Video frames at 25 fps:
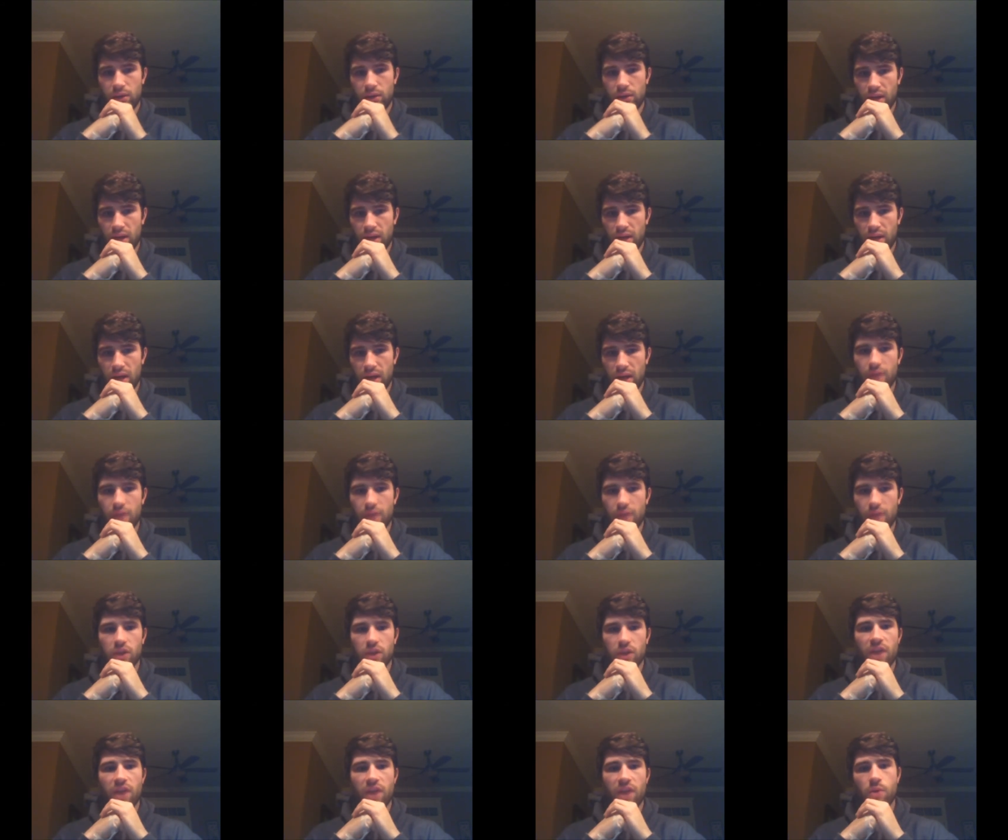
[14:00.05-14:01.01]
and I
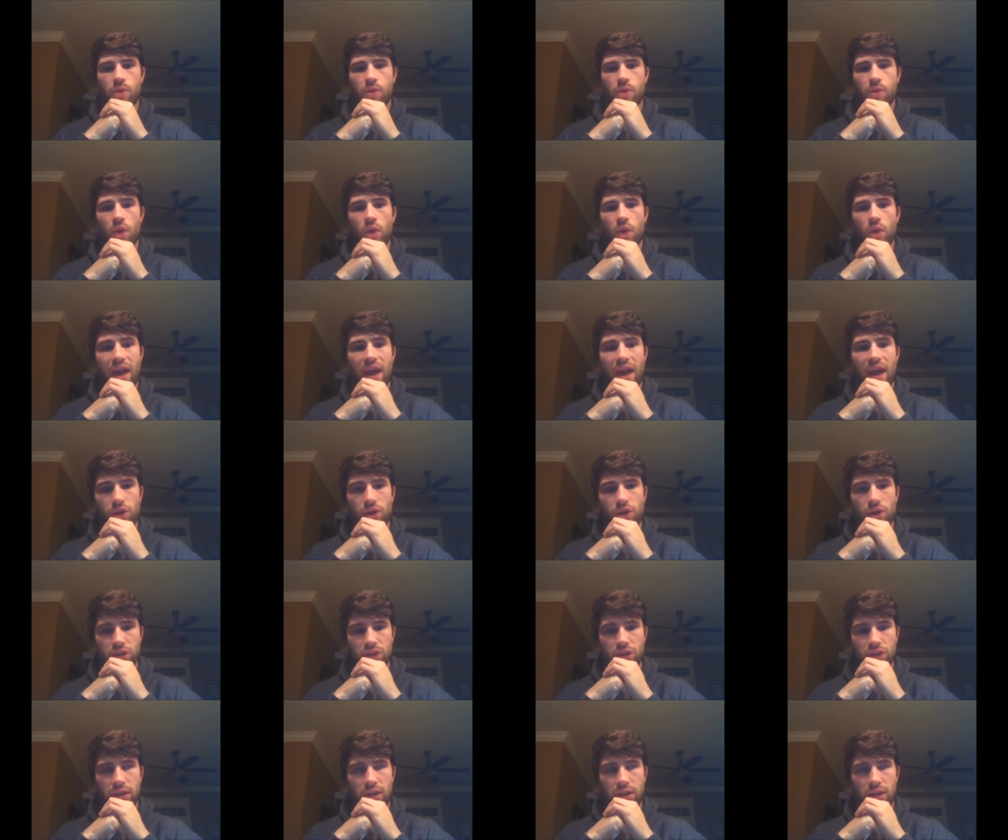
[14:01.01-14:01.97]
obviously don't have my own
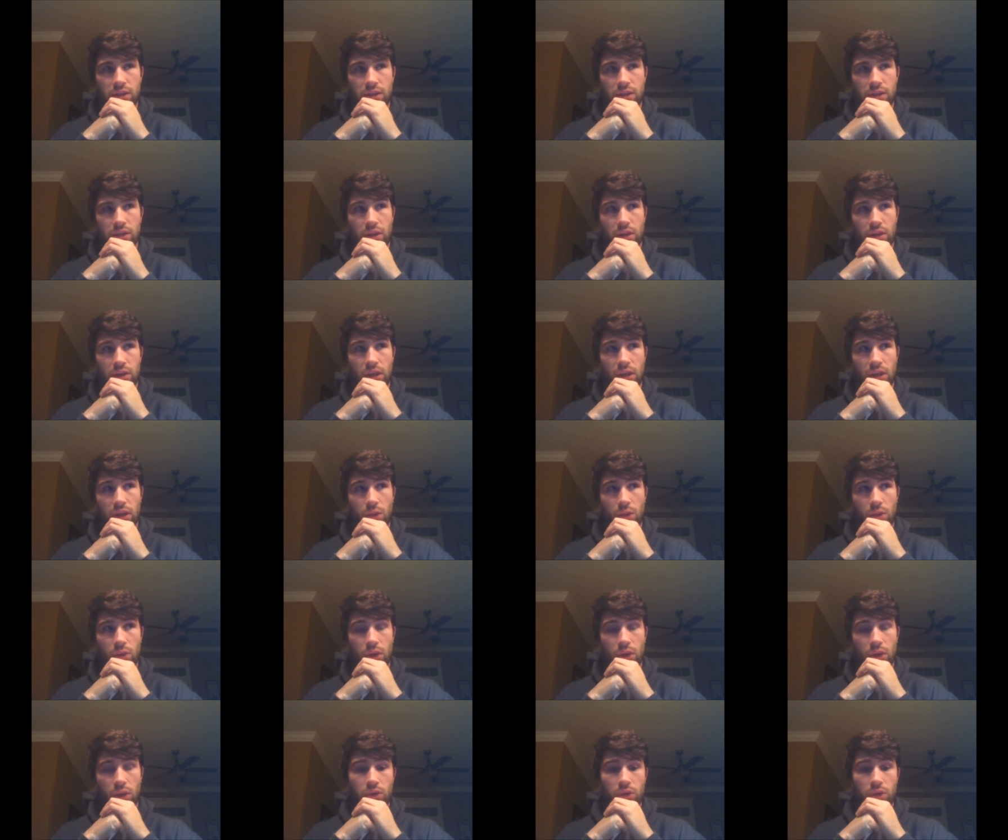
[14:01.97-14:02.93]
house yet. And
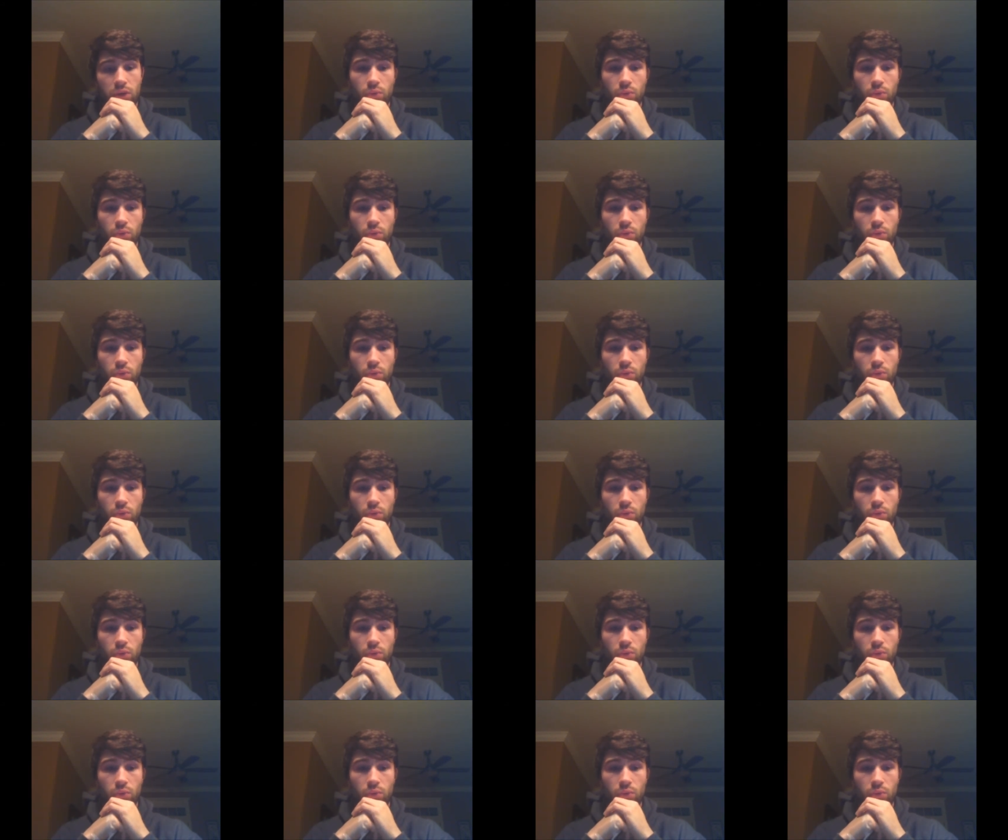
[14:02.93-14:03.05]
when I